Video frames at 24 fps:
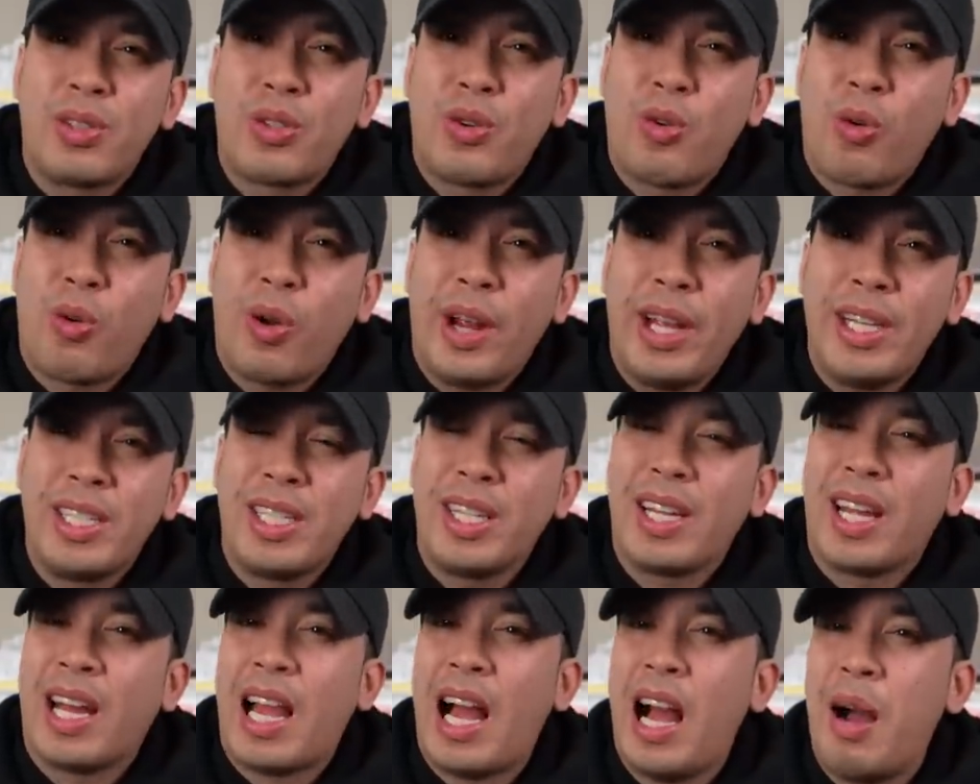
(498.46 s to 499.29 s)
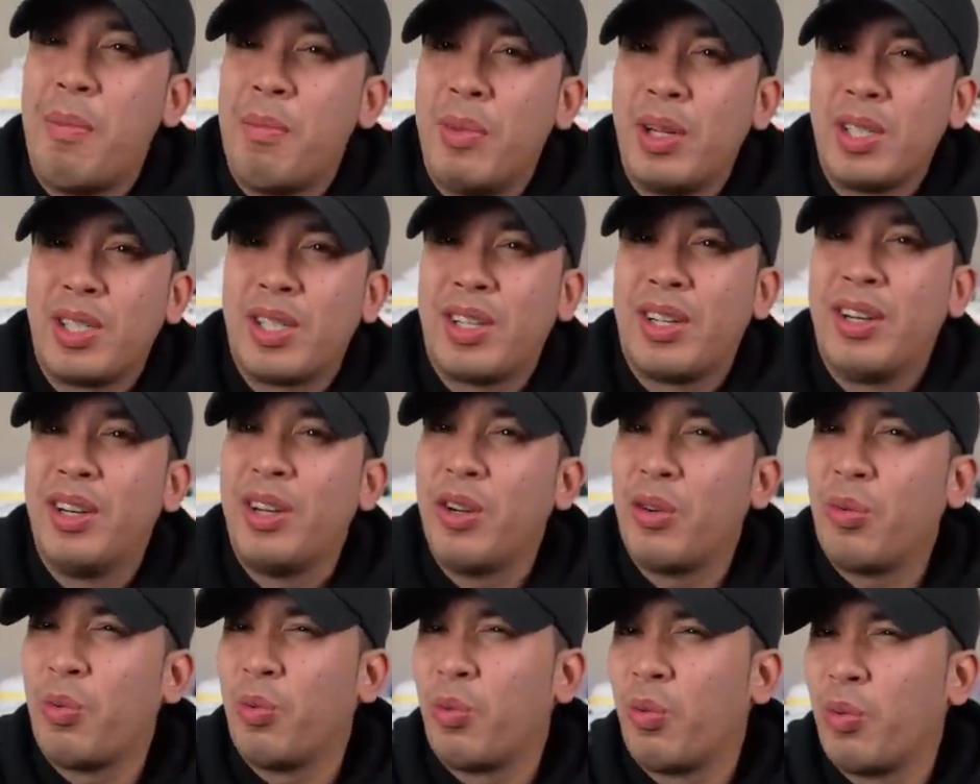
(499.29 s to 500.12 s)
is crazy, like how much
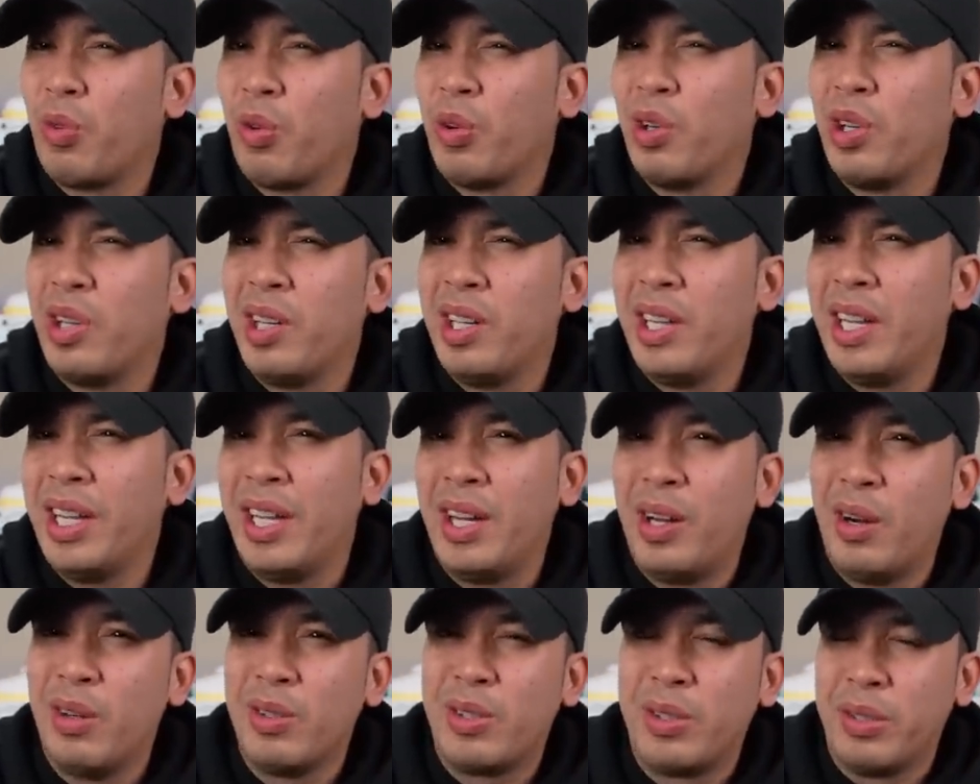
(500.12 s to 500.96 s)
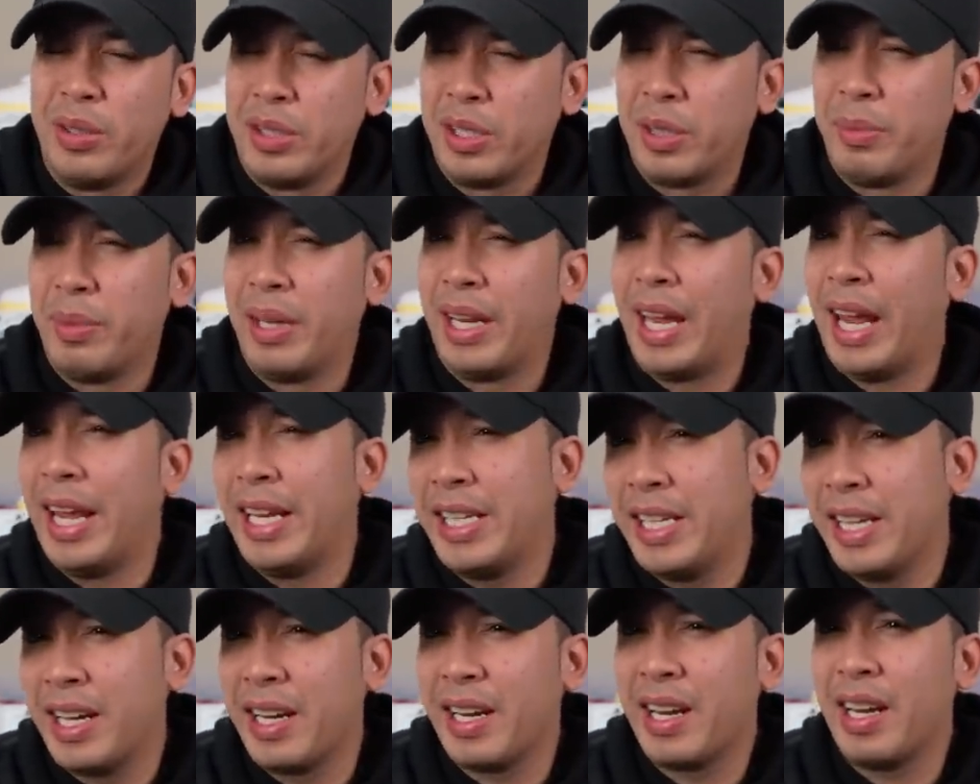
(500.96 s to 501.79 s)
could it really go to? Is it gonna be like
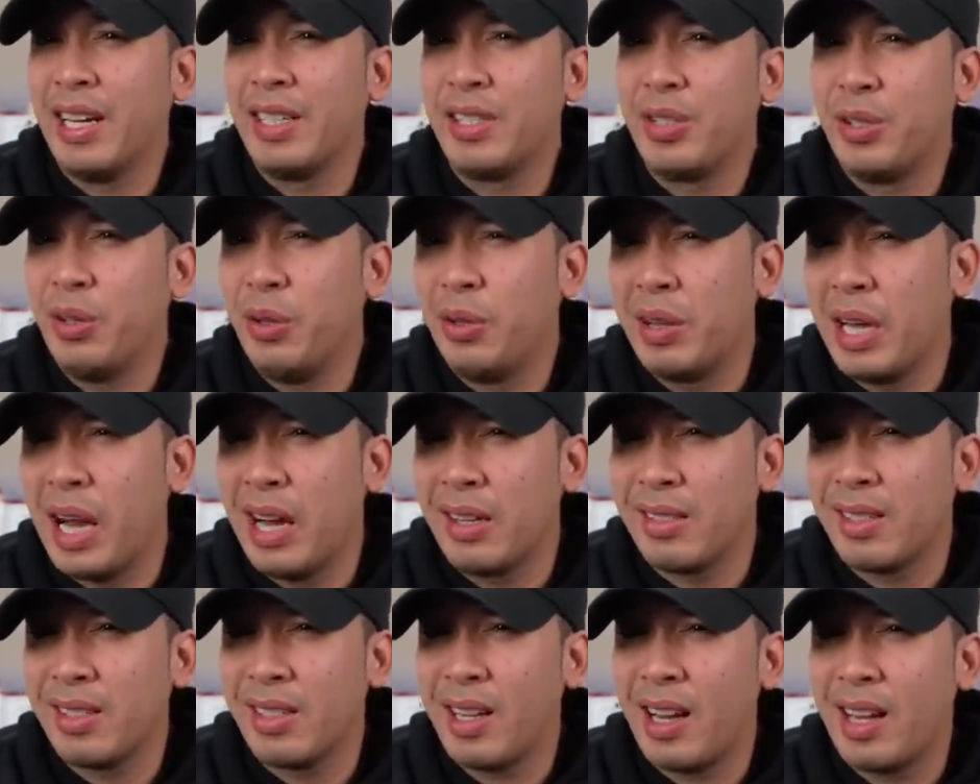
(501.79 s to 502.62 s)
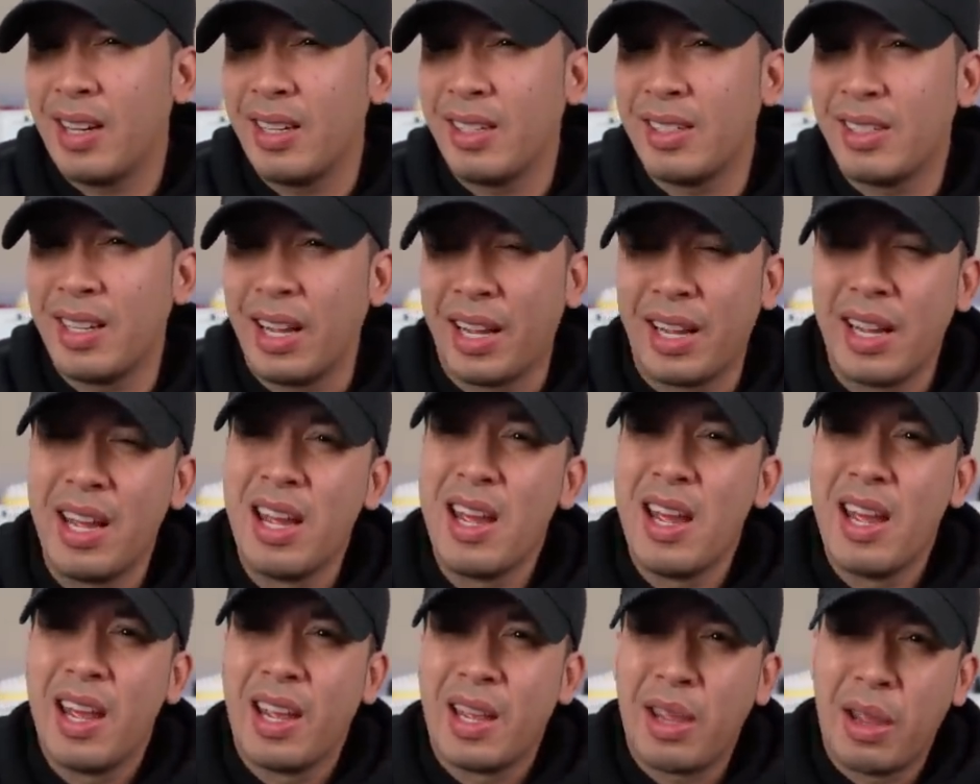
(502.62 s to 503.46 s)
eighteen hundred dollars, two thousand dollars? Like,
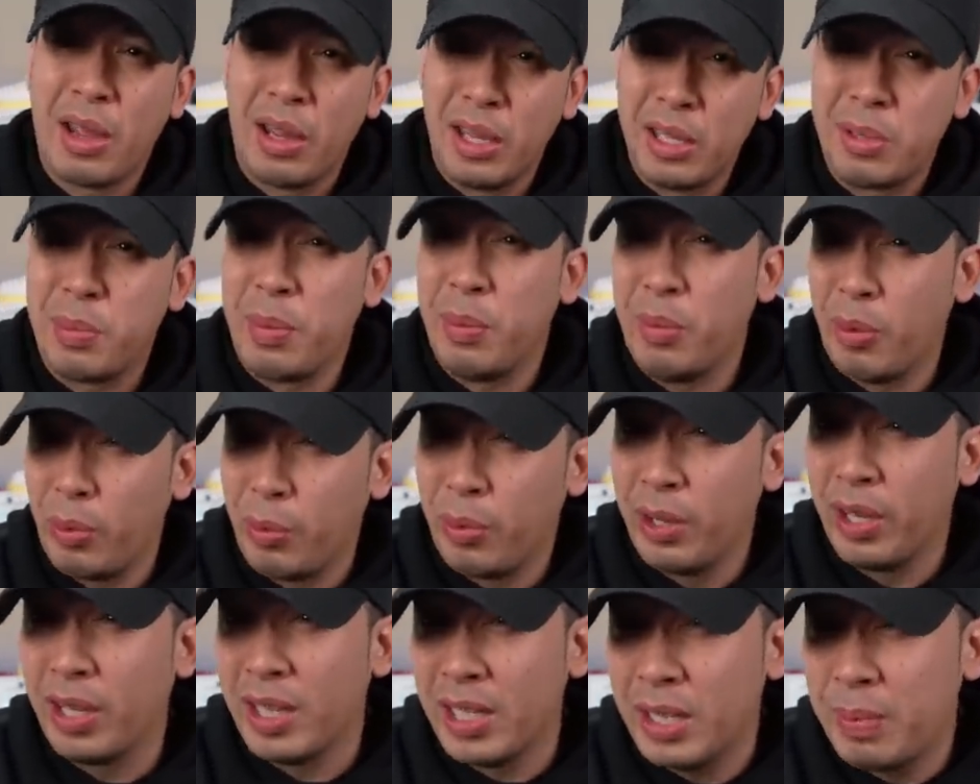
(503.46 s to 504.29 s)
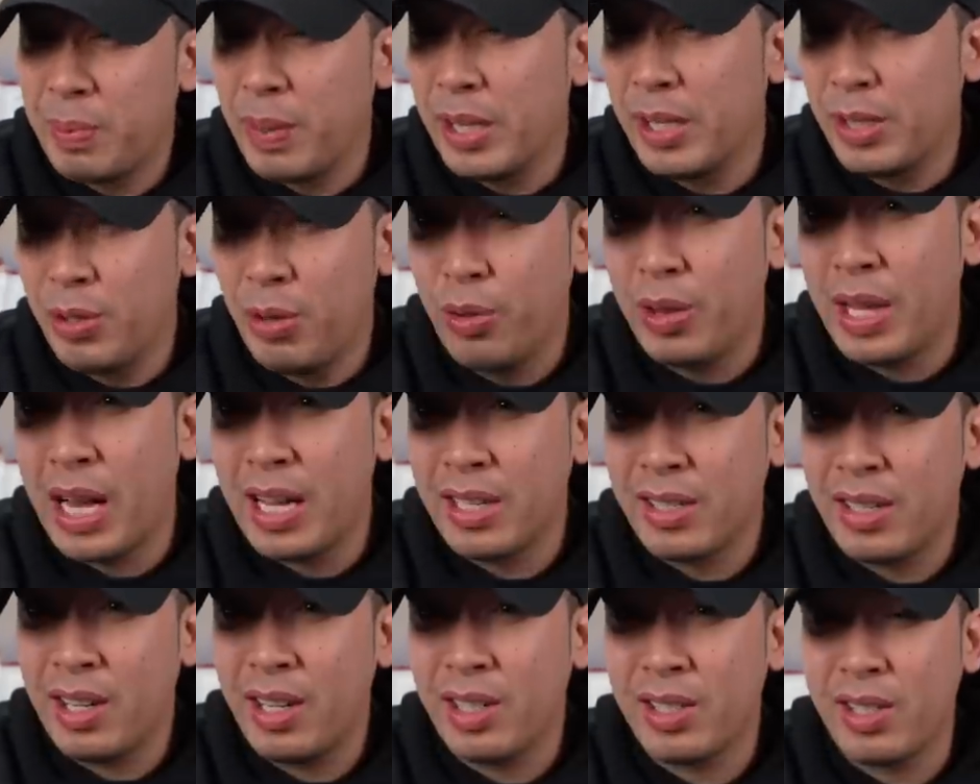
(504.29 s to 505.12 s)
is people really gonna spend two
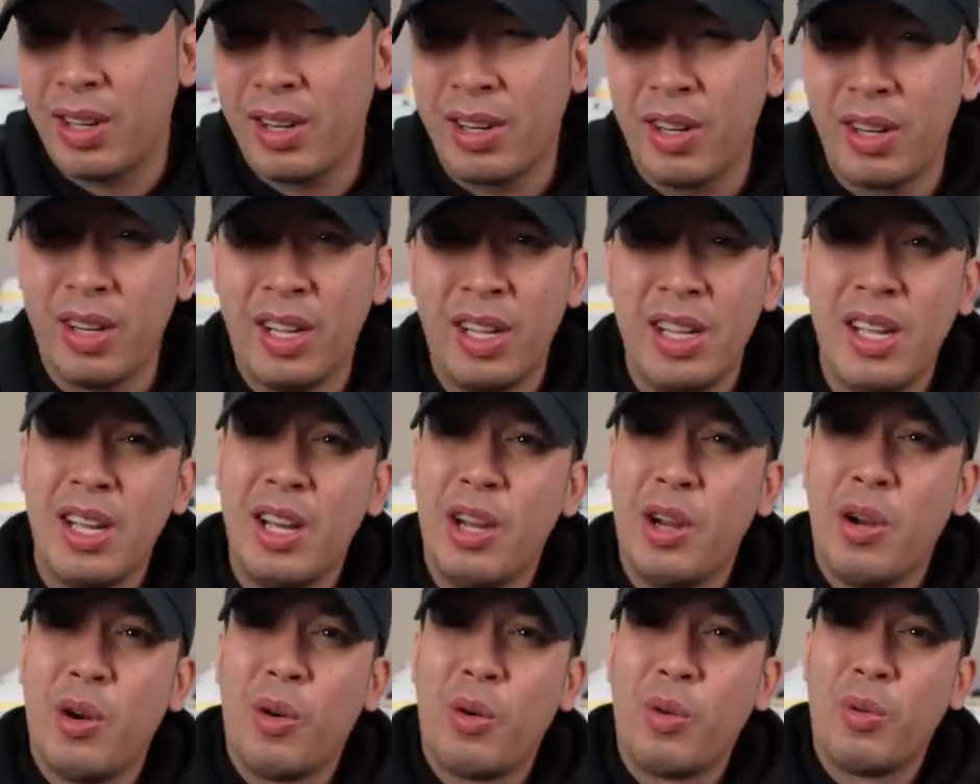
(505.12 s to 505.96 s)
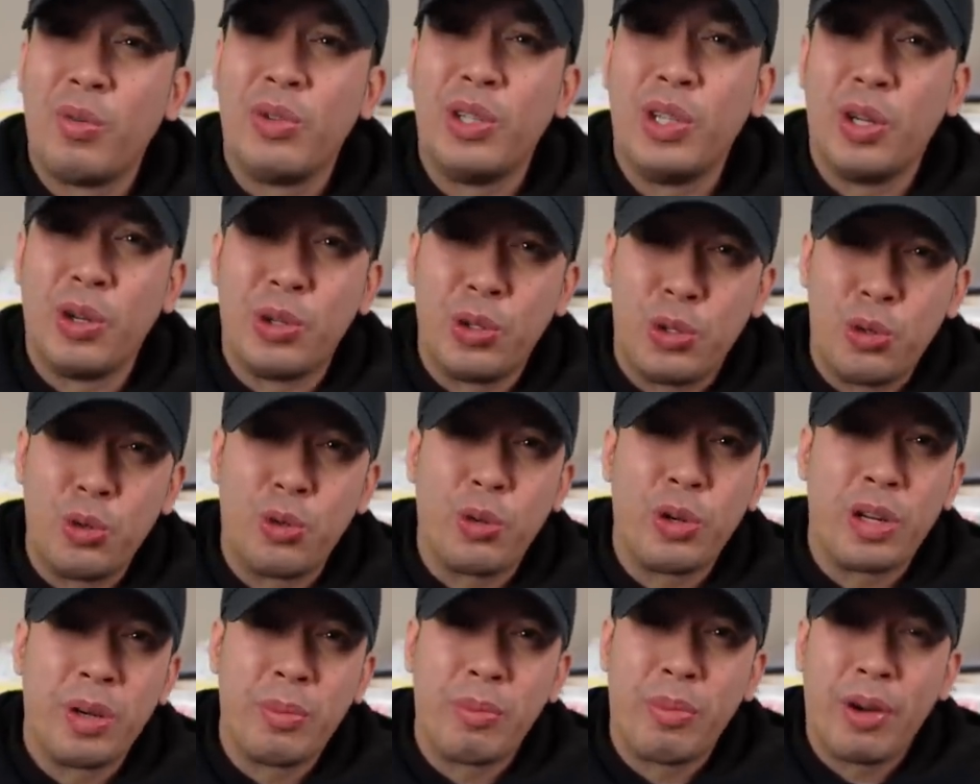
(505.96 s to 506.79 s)
thousand dollars on a, you know,
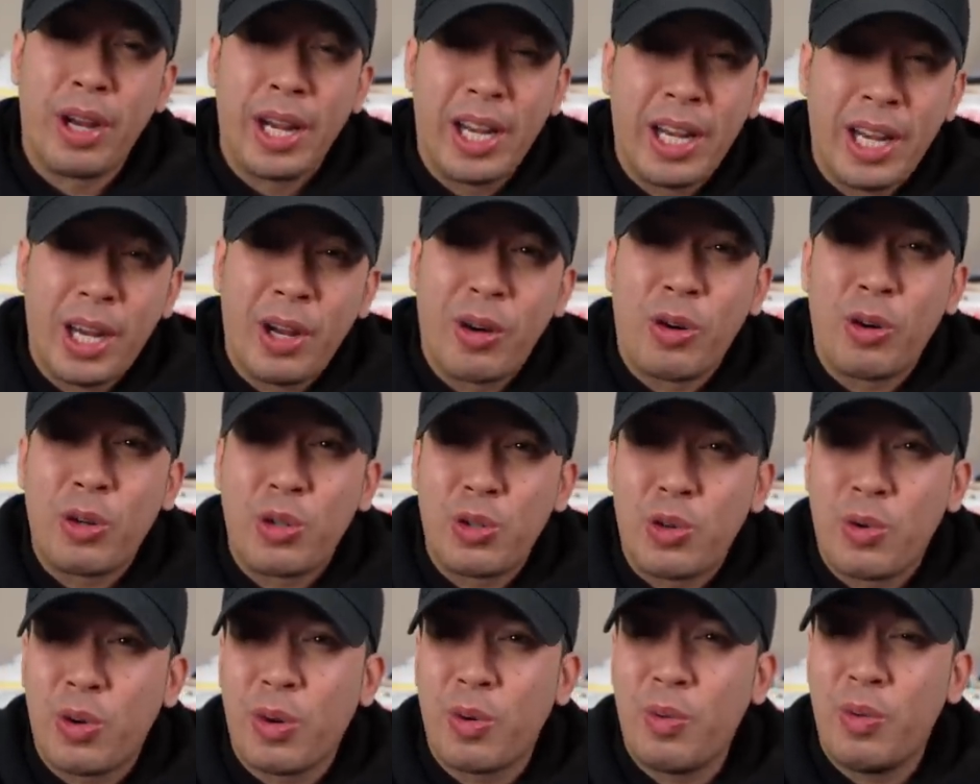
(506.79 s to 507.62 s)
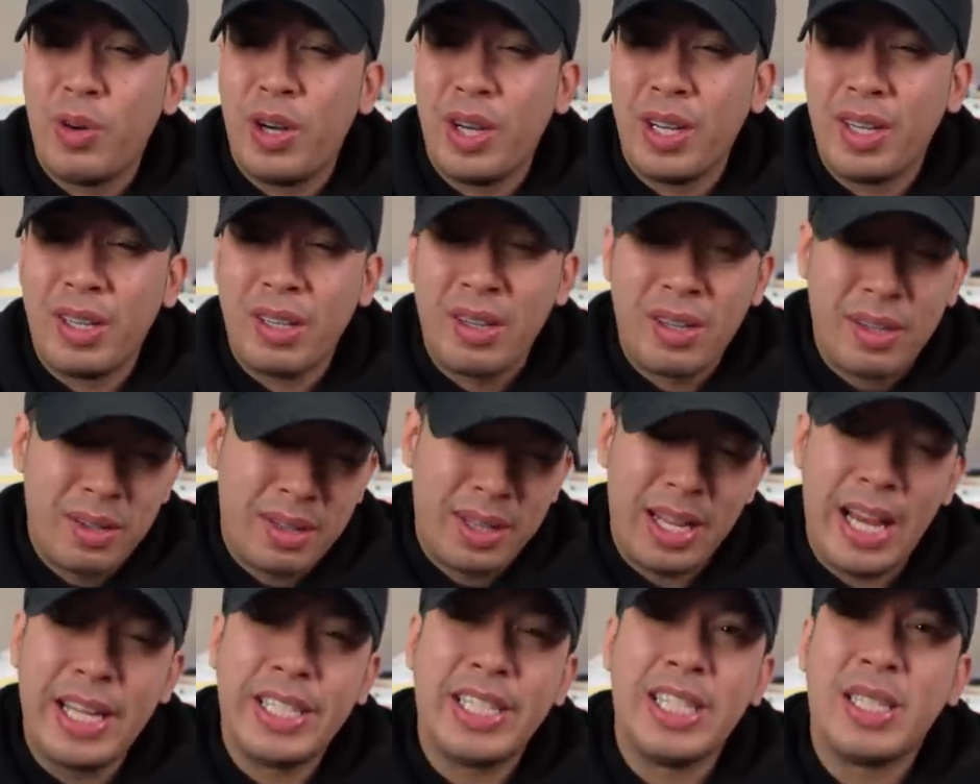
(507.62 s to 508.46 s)
Jordan Brand Air Jordan one?
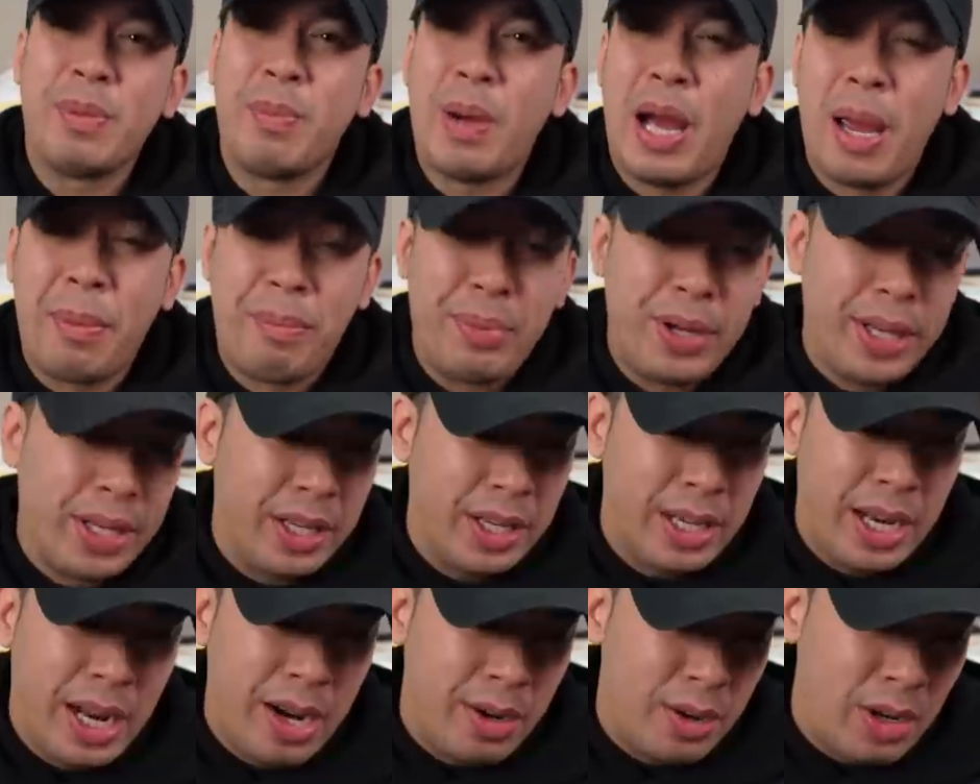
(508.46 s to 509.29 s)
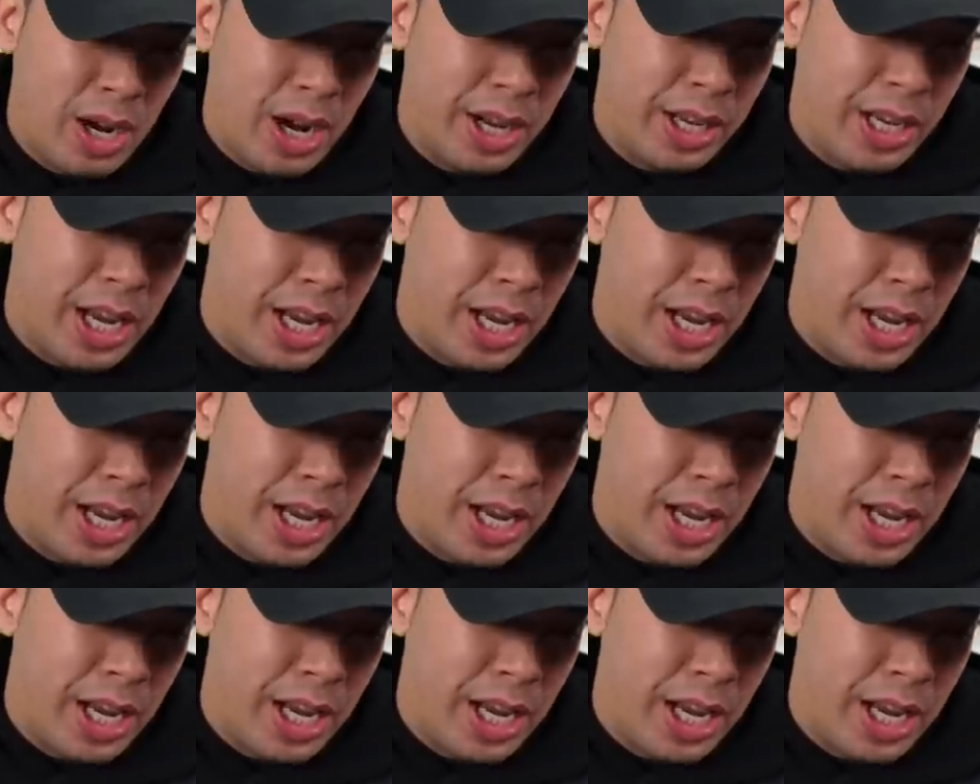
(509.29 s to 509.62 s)
That's just my opinion. I don't know how you